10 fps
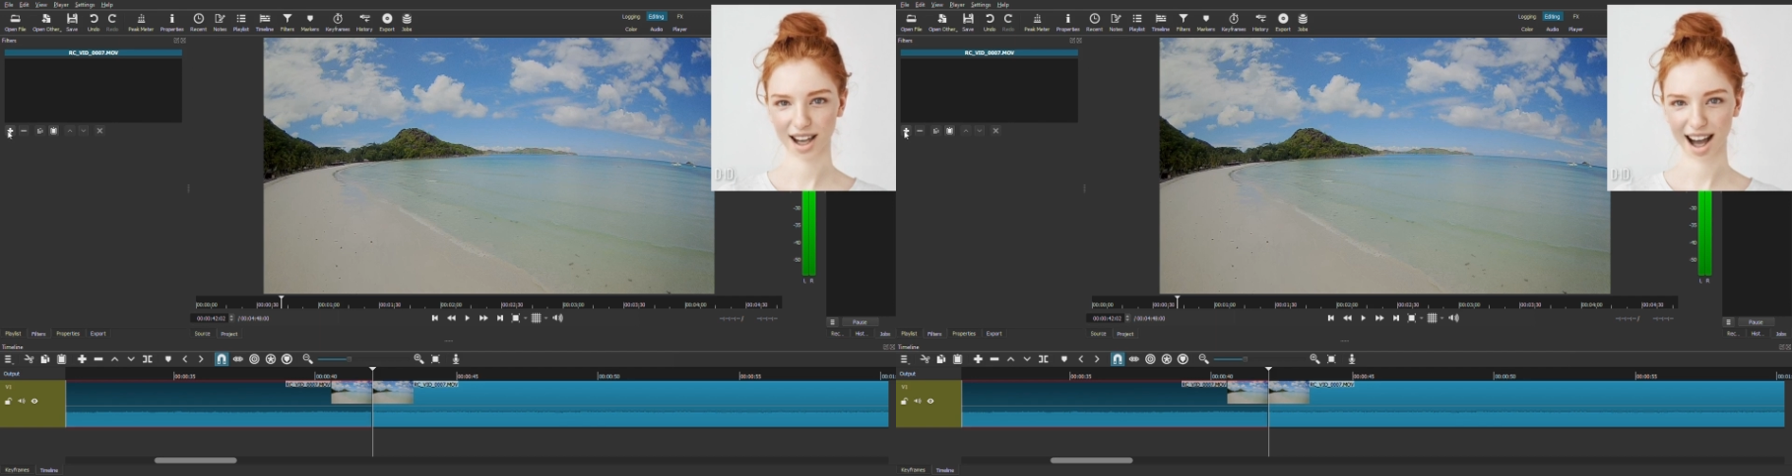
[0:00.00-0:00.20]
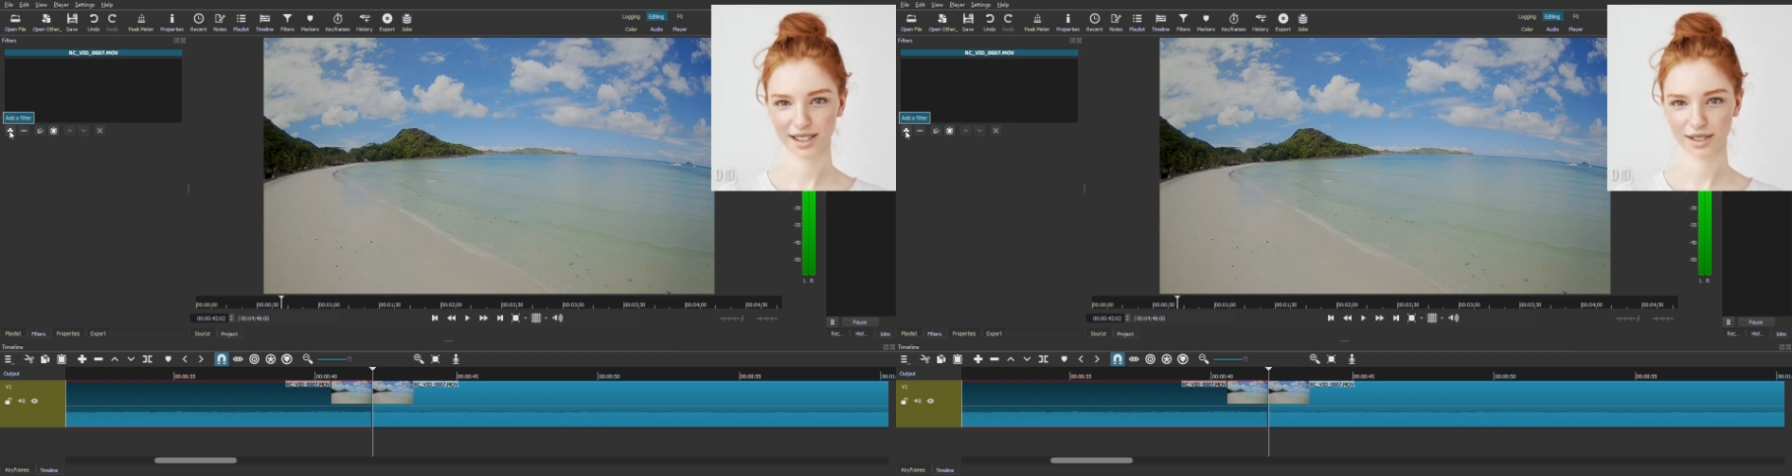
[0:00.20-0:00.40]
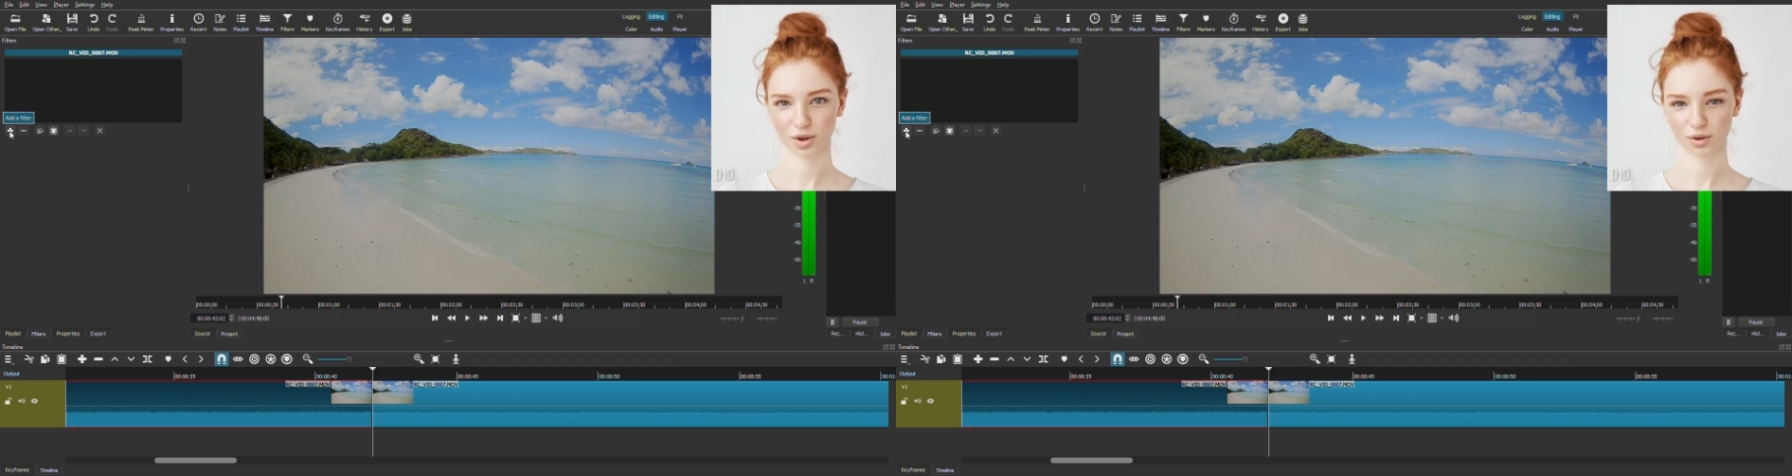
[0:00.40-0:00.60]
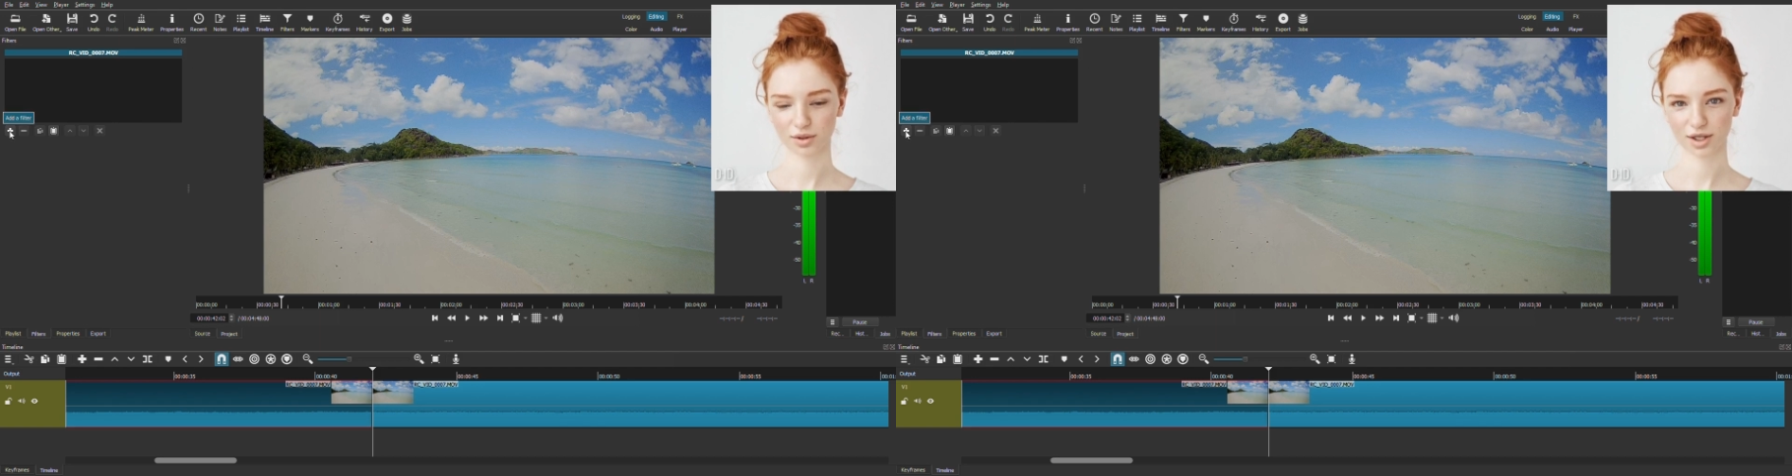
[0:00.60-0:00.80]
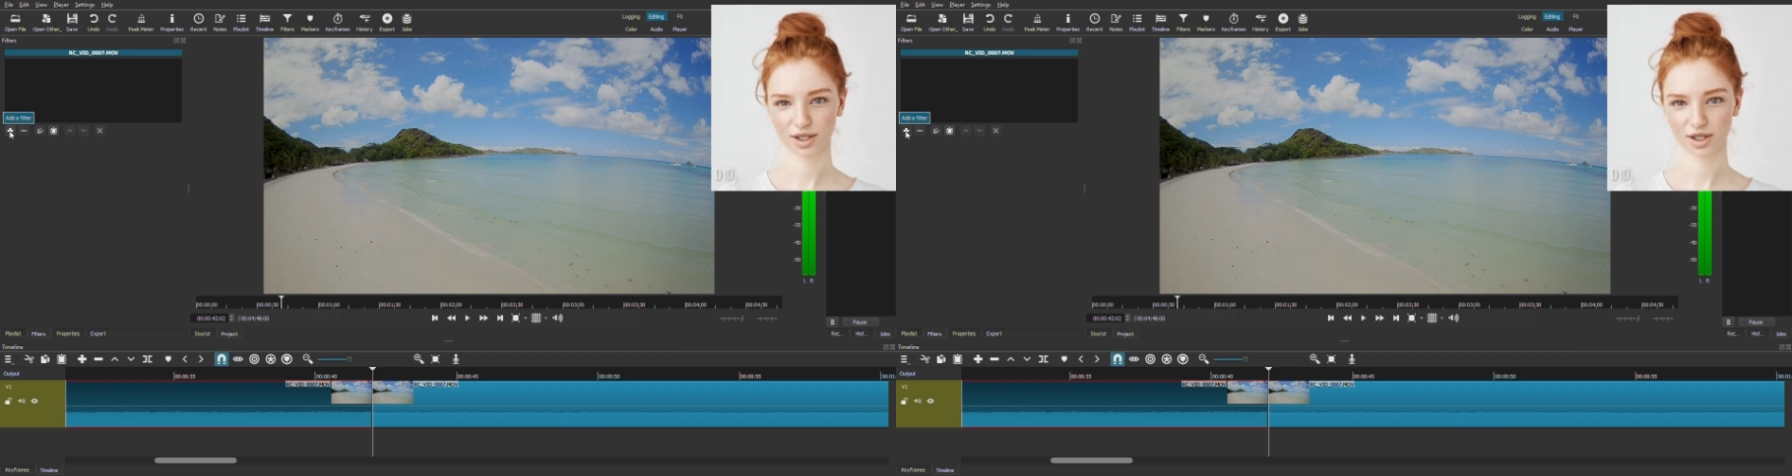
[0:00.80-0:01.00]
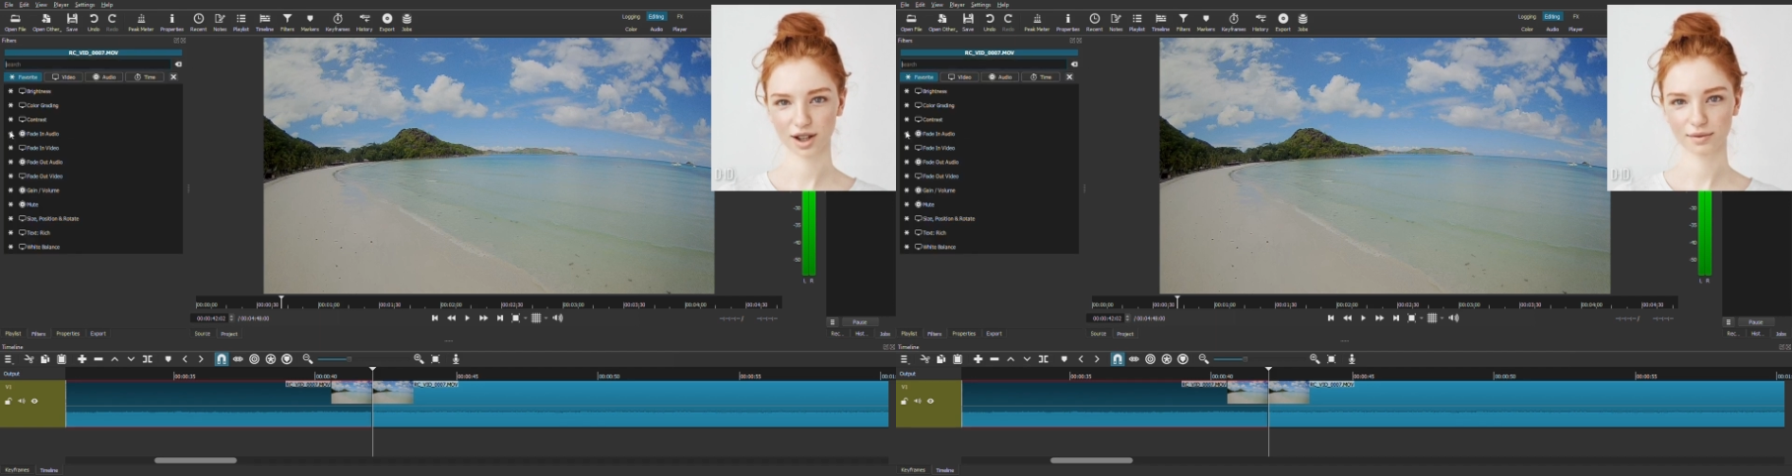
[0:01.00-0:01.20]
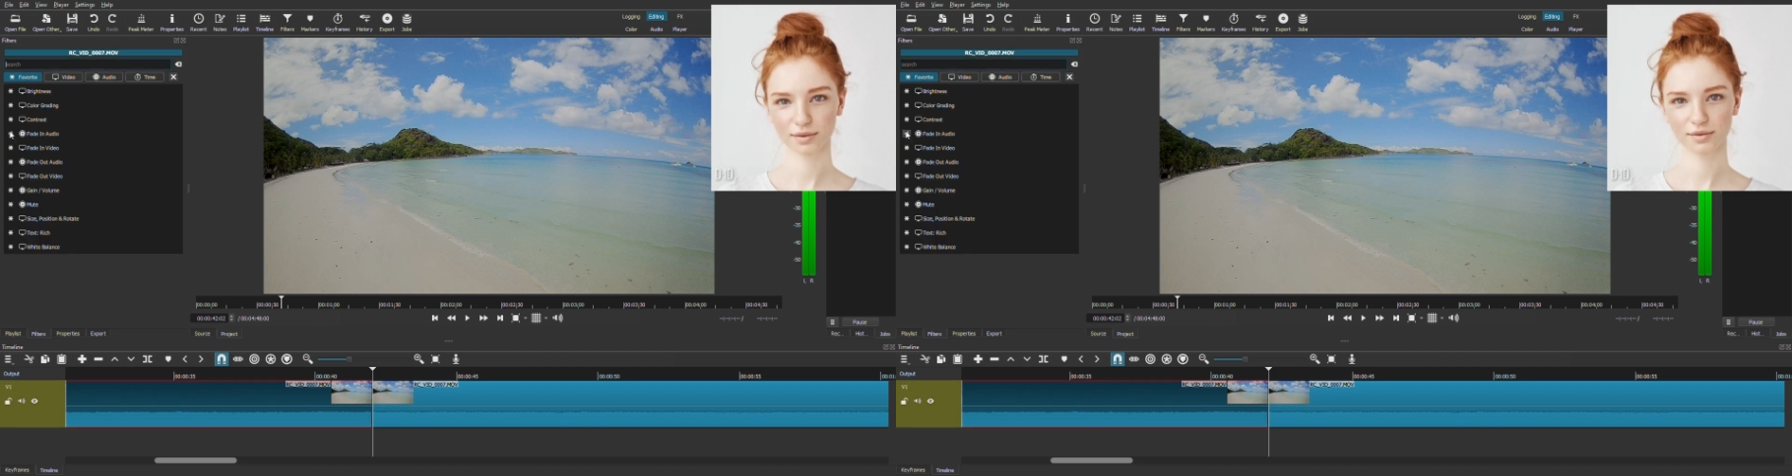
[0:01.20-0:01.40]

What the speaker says: to add a new filter.